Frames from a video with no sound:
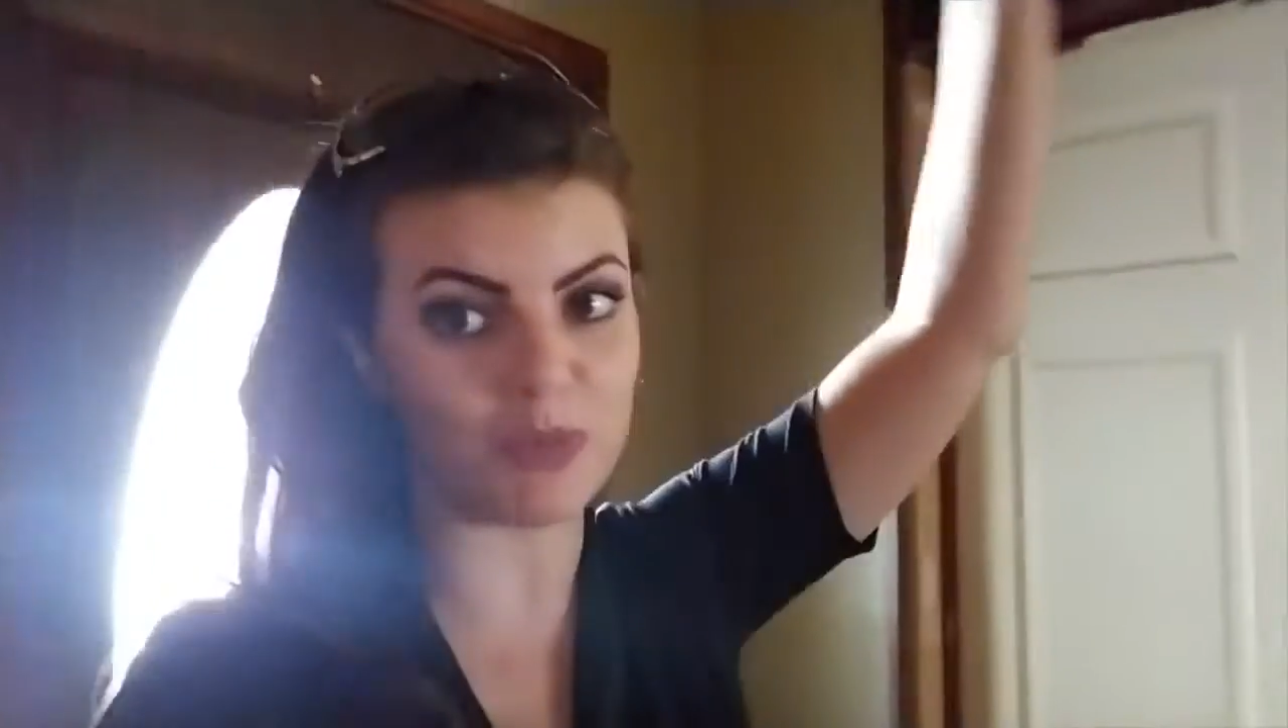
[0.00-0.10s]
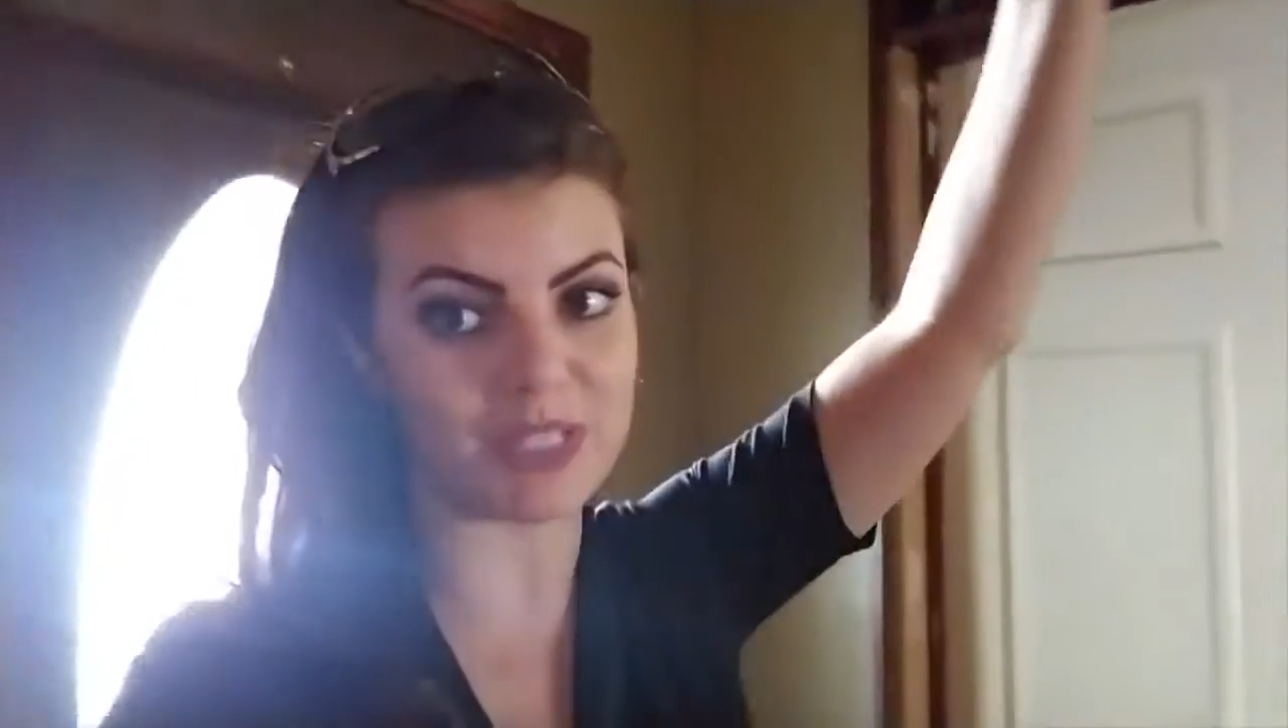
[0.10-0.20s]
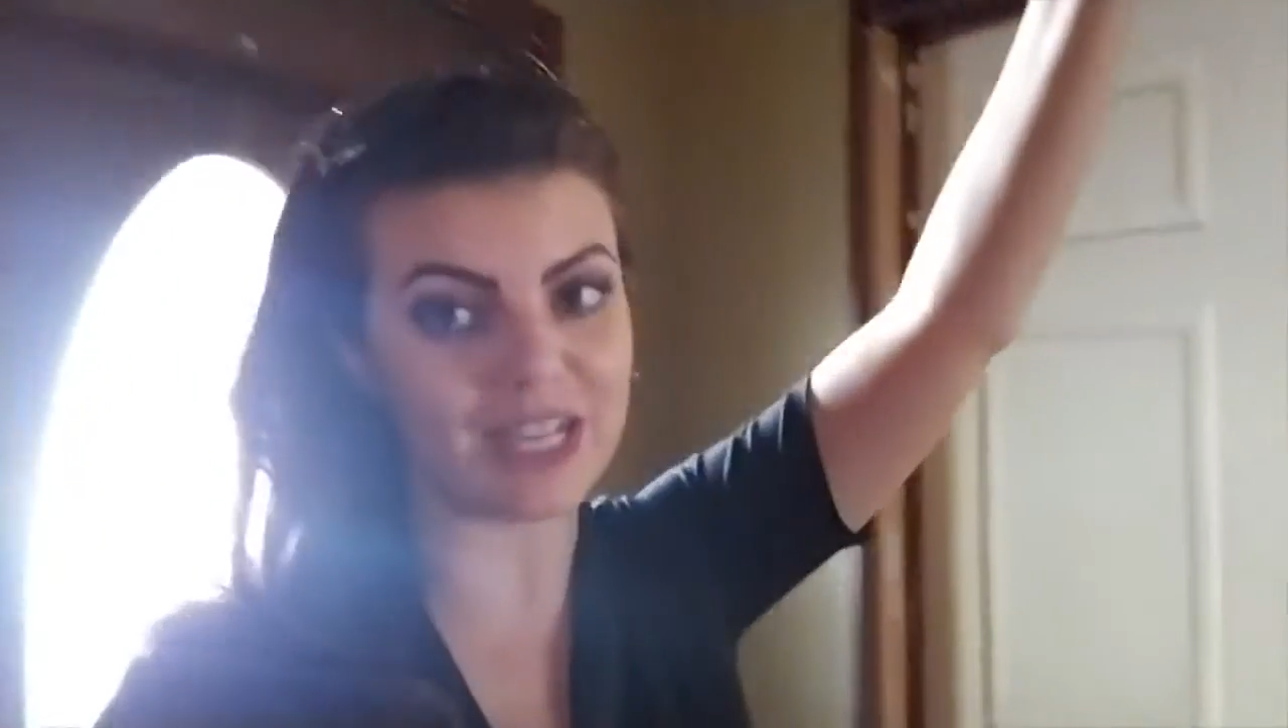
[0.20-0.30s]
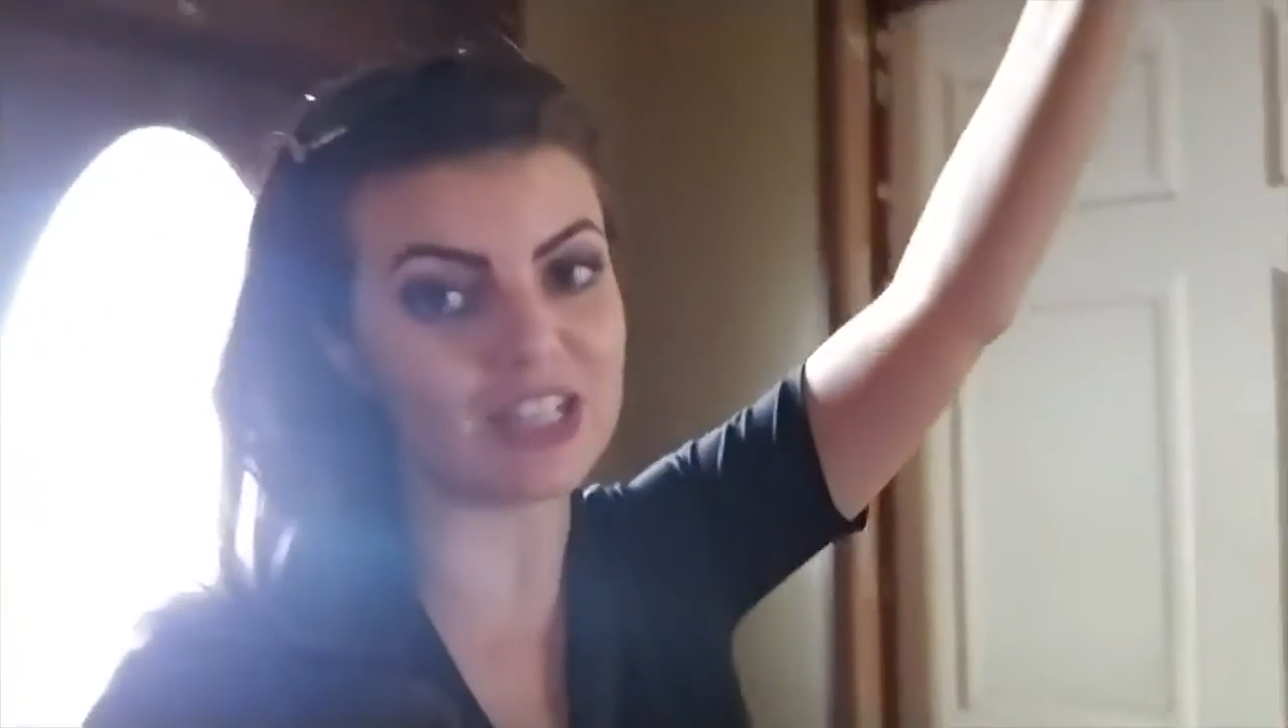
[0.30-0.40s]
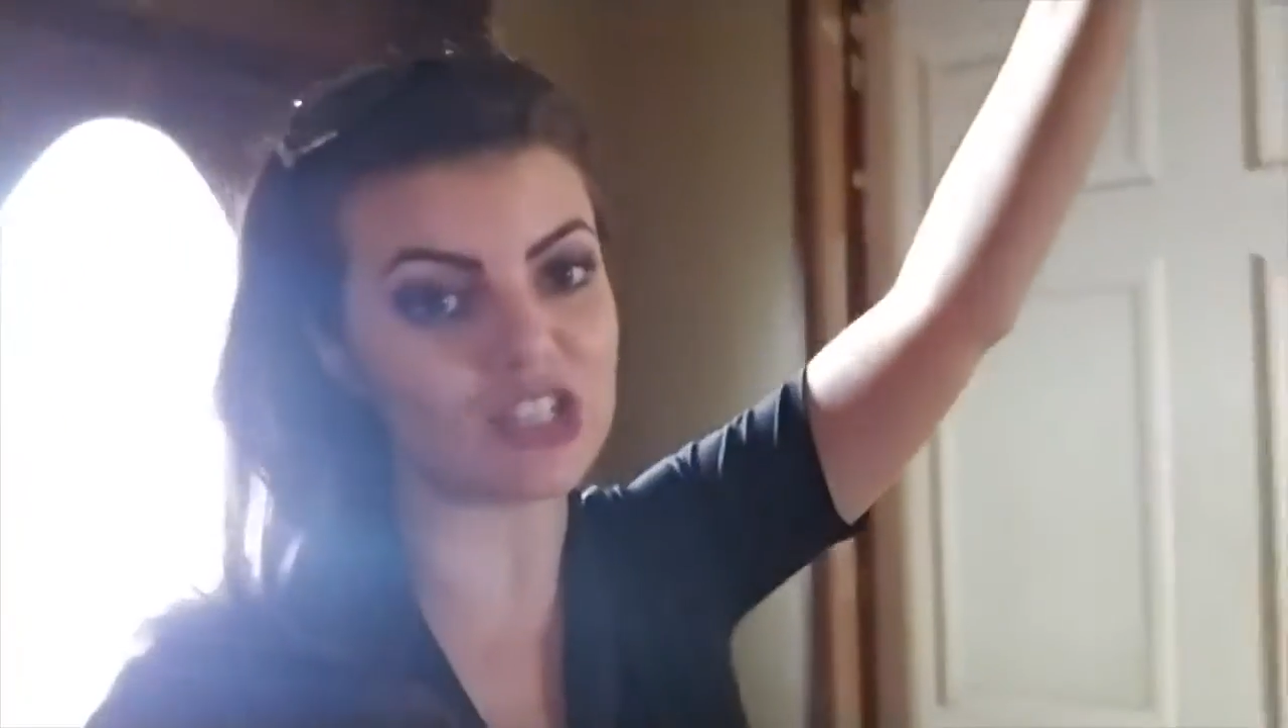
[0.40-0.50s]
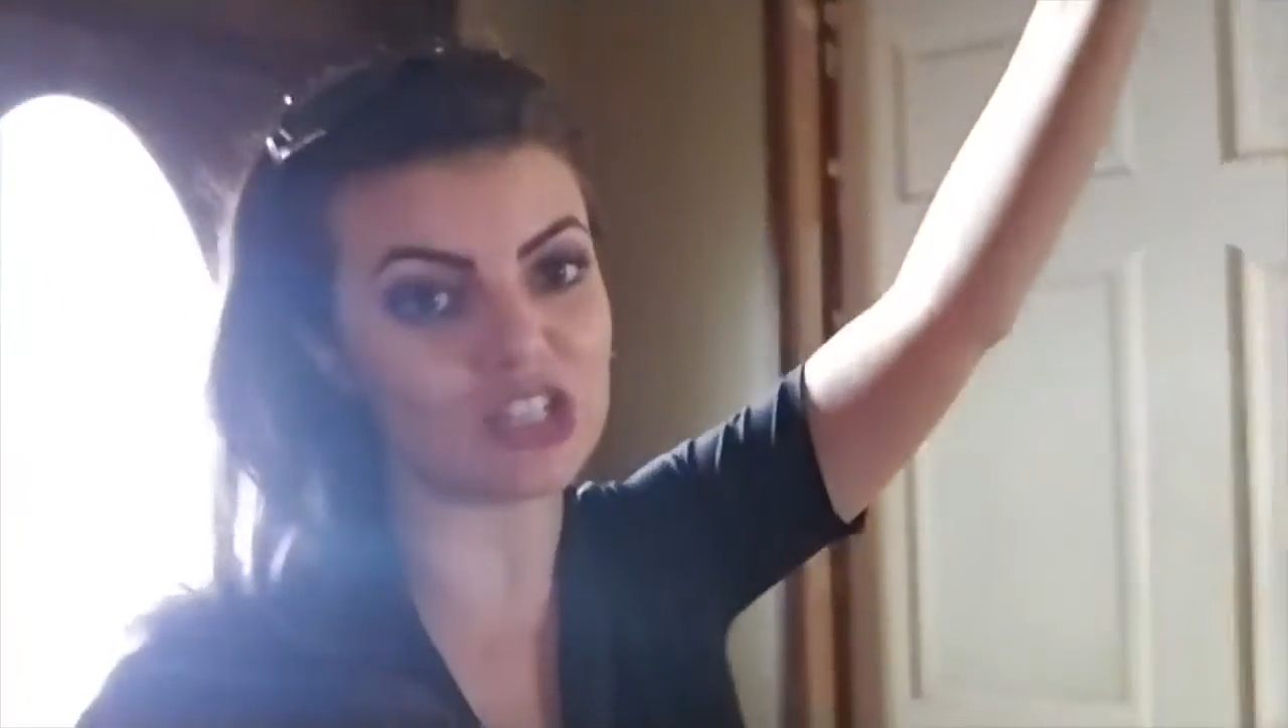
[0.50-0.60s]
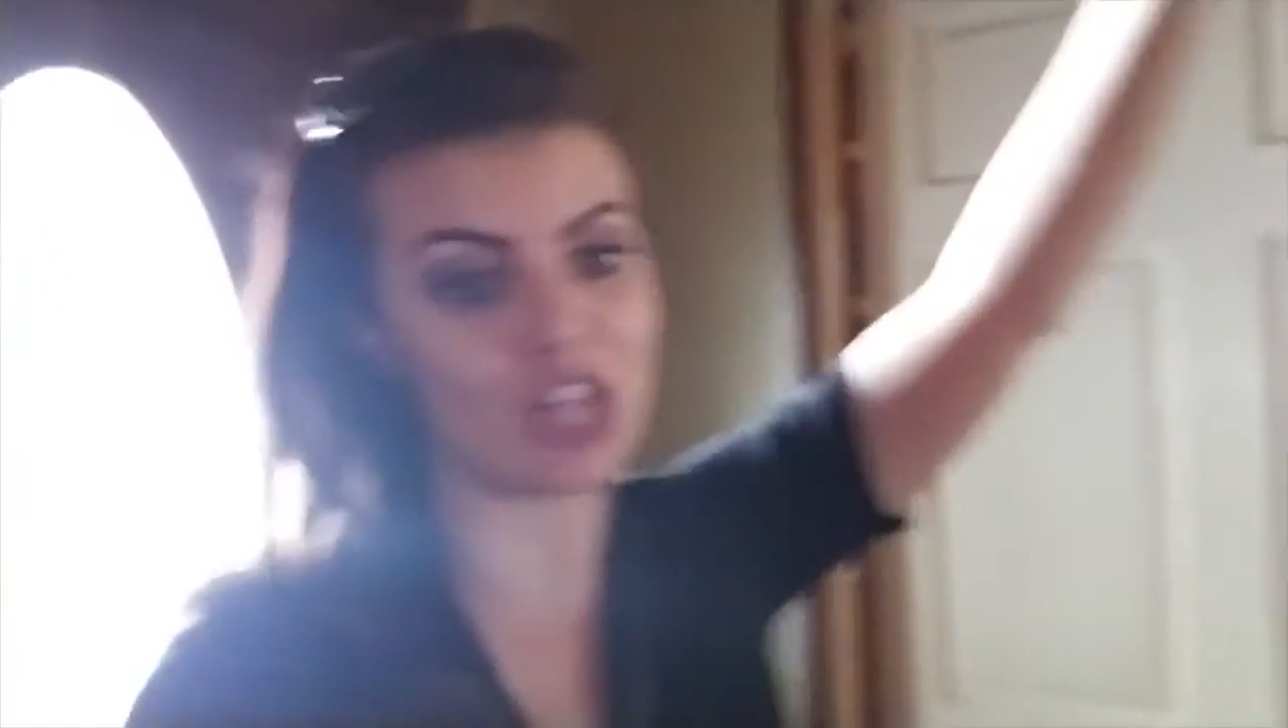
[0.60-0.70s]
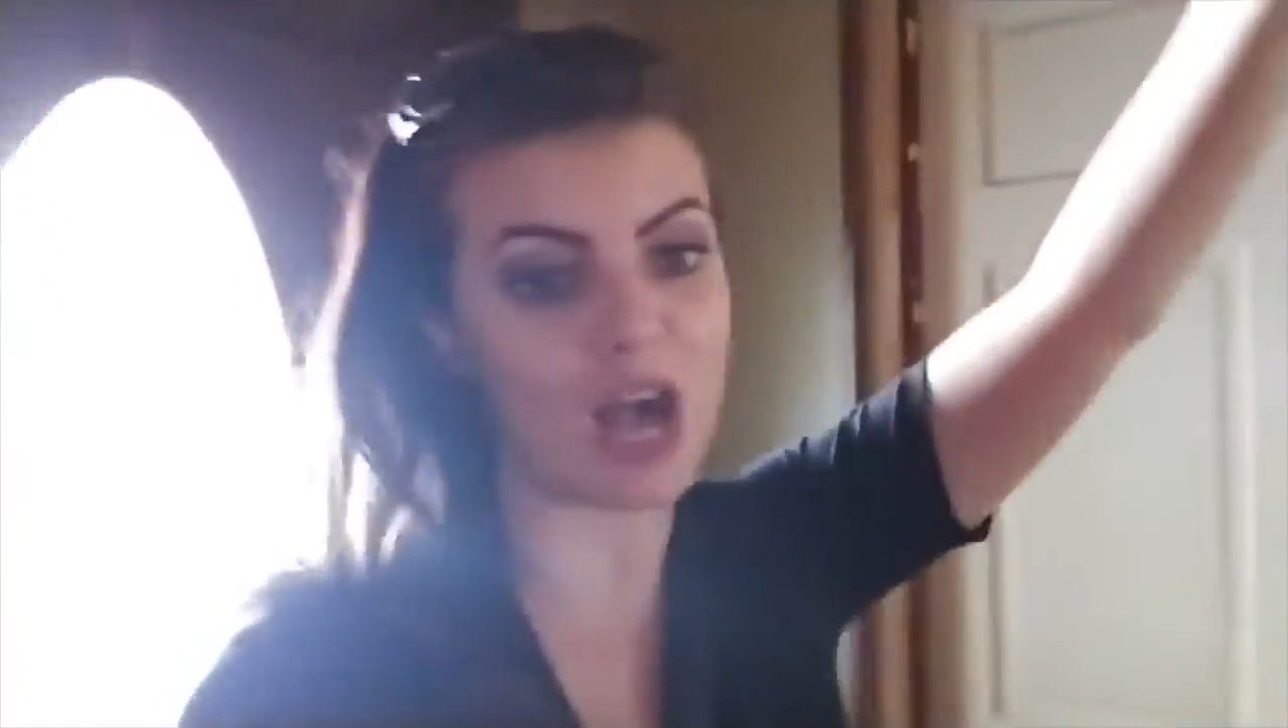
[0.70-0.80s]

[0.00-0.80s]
potential